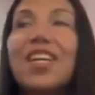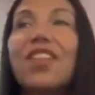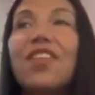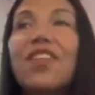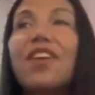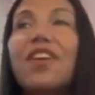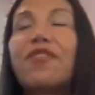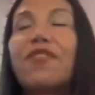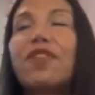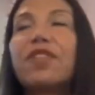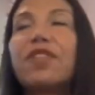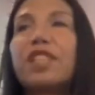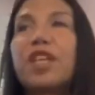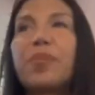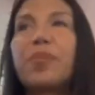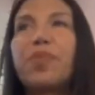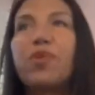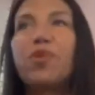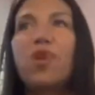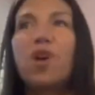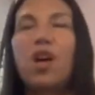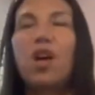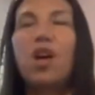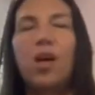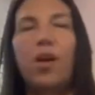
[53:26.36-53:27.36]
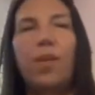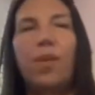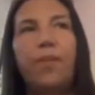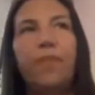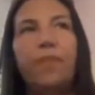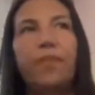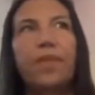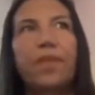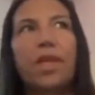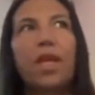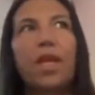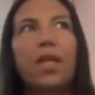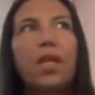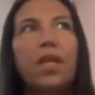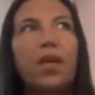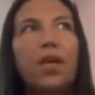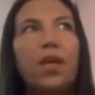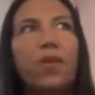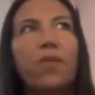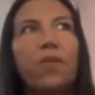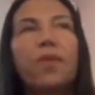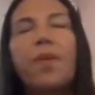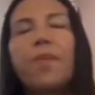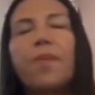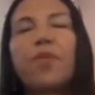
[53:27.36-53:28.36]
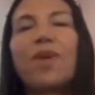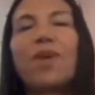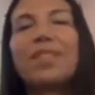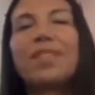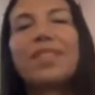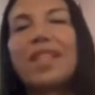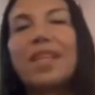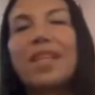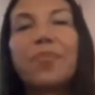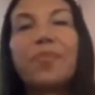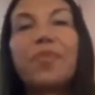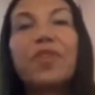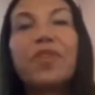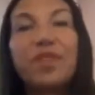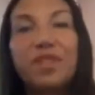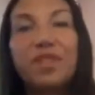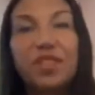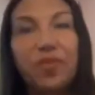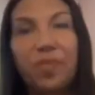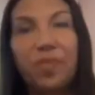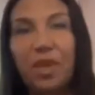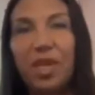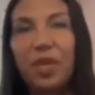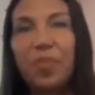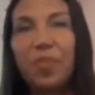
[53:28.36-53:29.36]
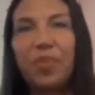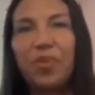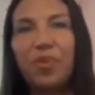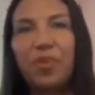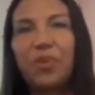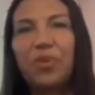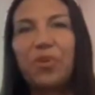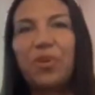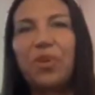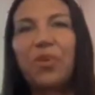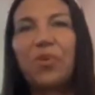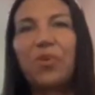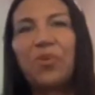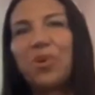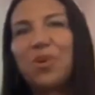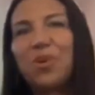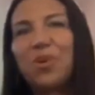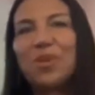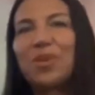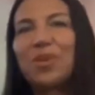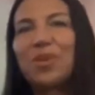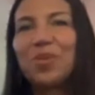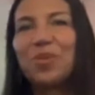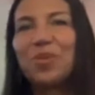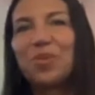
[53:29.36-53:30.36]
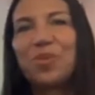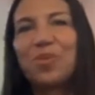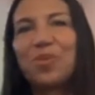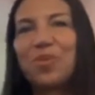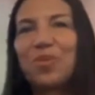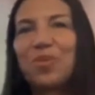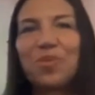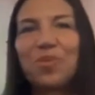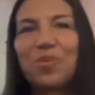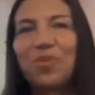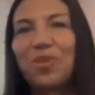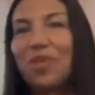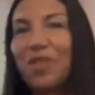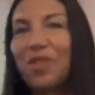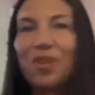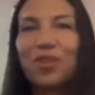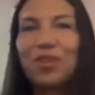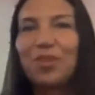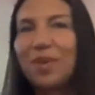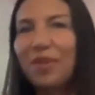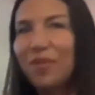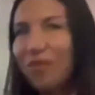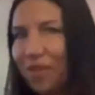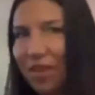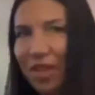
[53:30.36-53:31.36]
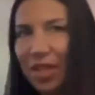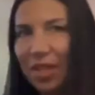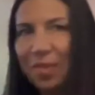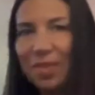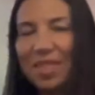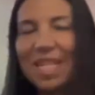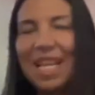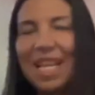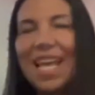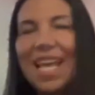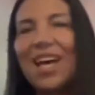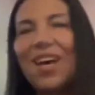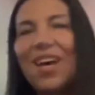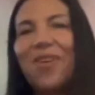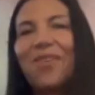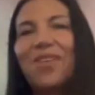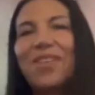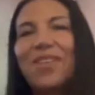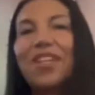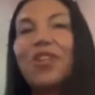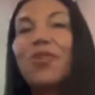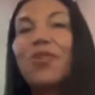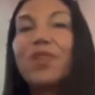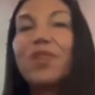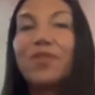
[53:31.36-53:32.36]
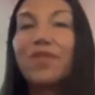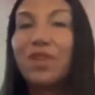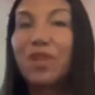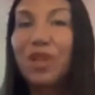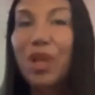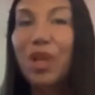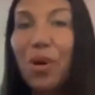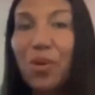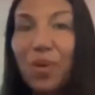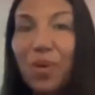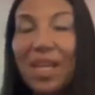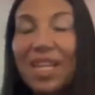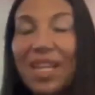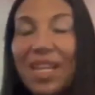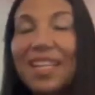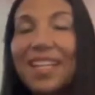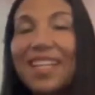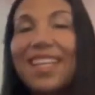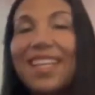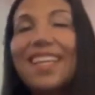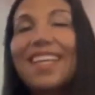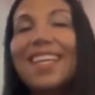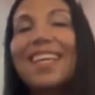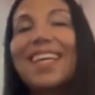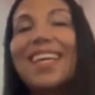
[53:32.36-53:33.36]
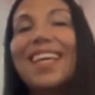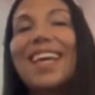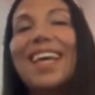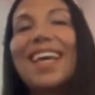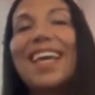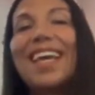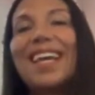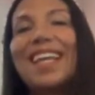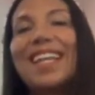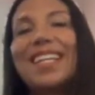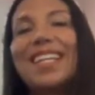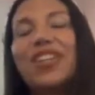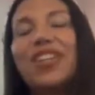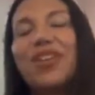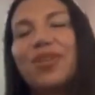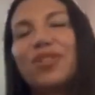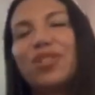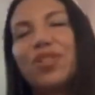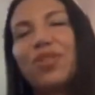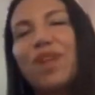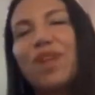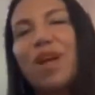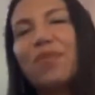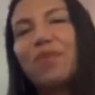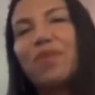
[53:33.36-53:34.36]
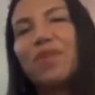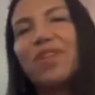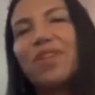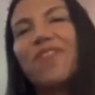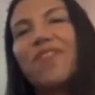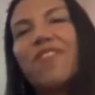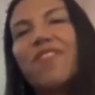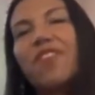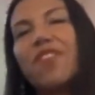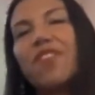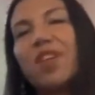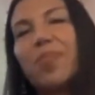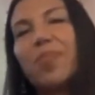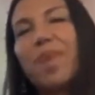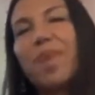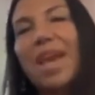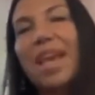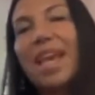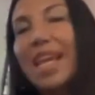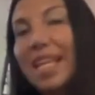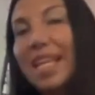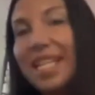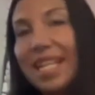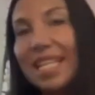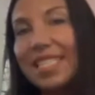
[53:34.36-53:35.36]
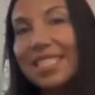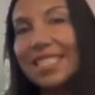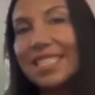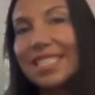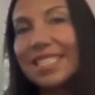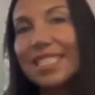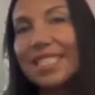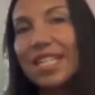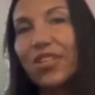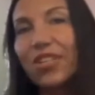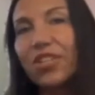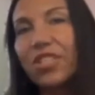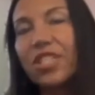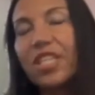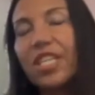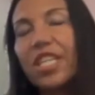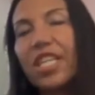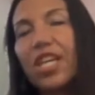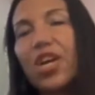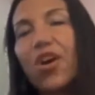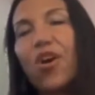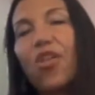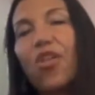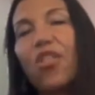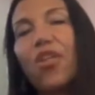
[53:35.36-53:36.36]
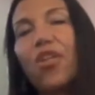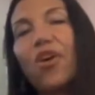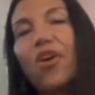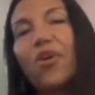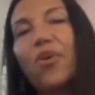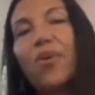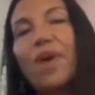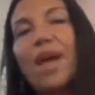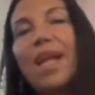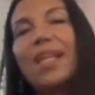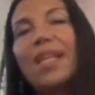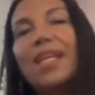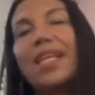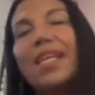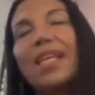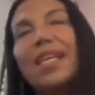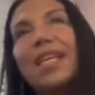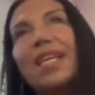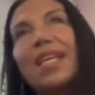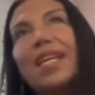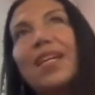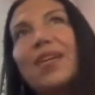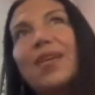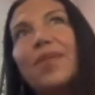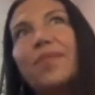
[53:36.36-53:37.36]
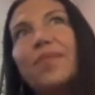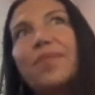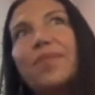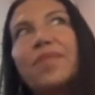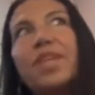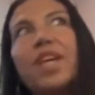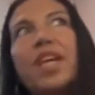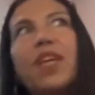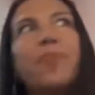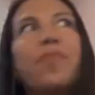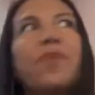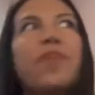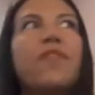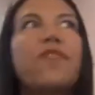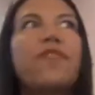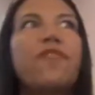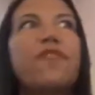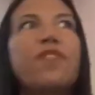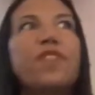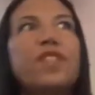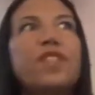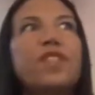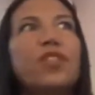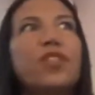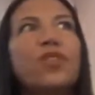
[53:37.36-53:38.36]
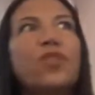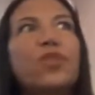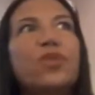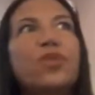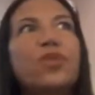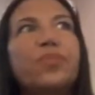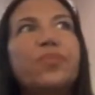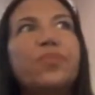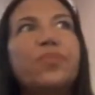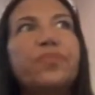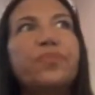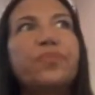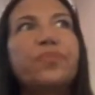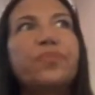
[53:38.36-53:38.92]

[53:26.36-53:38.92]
Like, for example, um, remember, I said like billions of people in the world are with their twin flames now and they don't even know it and you know so they're not really feeling pain necessarily although any um, type of physical